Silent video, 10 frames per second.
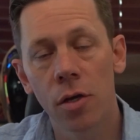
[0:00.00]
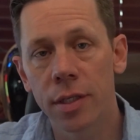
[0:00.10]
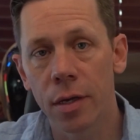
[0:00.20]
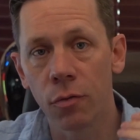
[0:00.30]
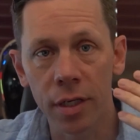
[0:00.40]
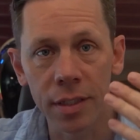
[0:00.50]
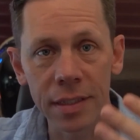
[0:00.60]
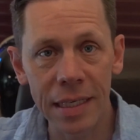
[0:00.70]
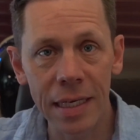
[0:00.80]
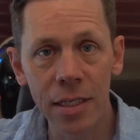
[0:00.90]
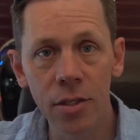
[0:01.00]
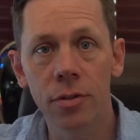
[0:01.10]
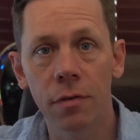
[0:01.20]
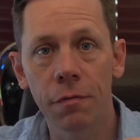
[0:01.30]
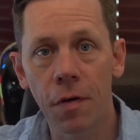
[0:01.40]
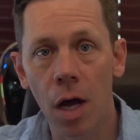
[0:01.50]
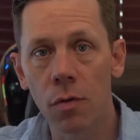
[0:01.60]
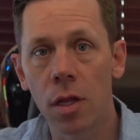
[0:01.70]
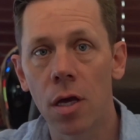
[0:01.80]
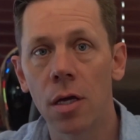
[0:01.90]
And we'll continue to follow
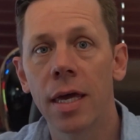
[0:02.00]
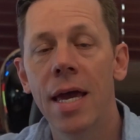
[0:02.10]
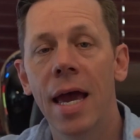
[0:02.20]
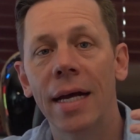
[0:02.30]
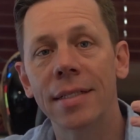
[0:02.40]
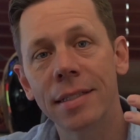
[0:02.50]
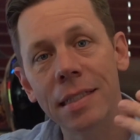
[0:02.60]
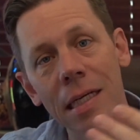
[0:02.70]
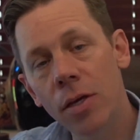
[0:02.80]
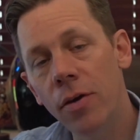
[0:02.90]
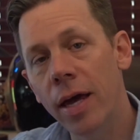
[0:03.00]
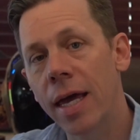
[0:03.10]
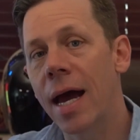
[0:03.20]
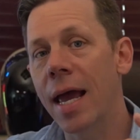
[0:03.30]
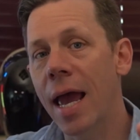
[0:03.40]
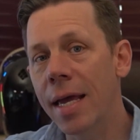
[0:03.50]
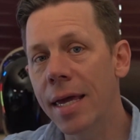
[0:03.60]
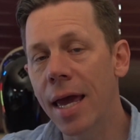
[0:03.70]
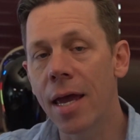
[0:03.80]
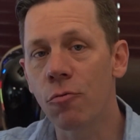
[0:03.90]
along as Tiblio AI,
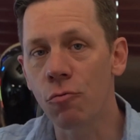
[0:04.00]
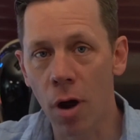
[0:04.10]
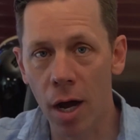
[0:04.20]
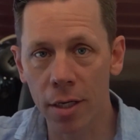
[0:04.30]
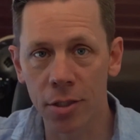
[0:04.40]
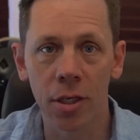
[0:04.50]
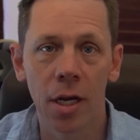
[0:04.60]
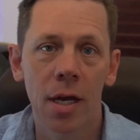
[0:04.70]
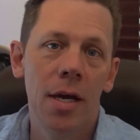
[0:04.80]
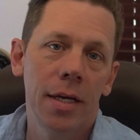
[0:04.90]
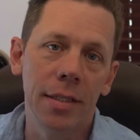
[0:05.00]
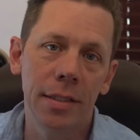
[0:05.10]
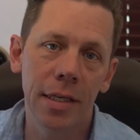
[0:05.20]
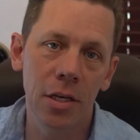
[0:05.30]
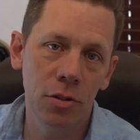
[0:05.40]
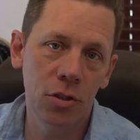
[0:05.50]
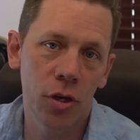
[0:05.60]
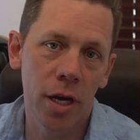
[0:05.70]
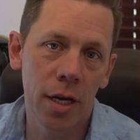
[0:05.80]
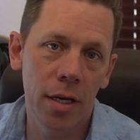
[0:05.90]
AKA Roger, continues to
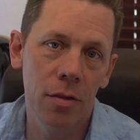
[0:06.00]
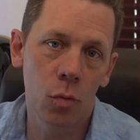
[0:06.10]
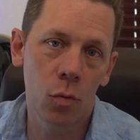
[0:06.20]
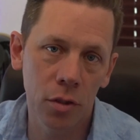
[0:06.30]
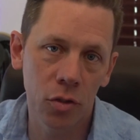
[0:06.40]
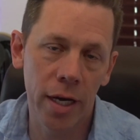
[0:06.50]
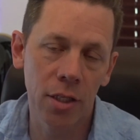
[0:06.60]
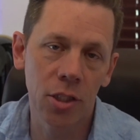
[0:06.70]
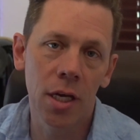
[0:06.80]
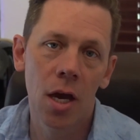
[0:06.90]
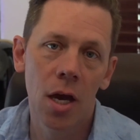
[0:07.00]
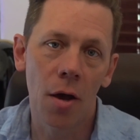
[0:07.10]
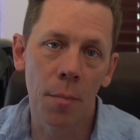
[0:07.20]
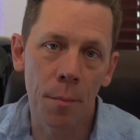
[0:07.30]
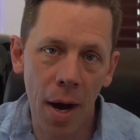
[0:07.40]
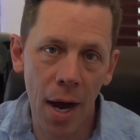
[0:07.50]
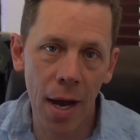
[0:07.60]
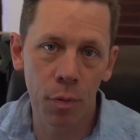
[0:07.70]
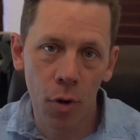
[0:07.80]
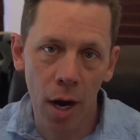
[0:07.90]
trade the wheel strategy on my
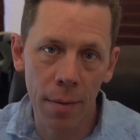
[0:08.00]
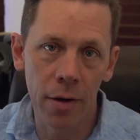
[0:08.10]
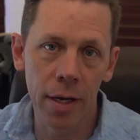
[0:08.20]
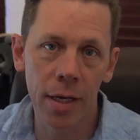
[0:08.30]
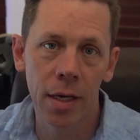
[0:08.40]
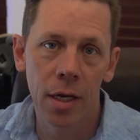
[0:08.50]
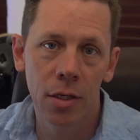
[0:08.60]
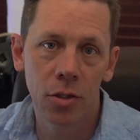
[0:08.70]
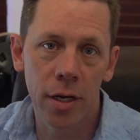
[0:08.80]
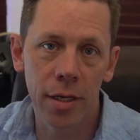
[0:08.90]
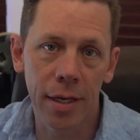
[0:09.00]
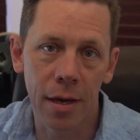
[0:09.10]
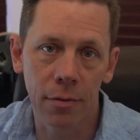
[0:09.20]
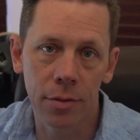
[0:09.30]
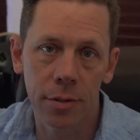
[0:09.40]
primary trading account.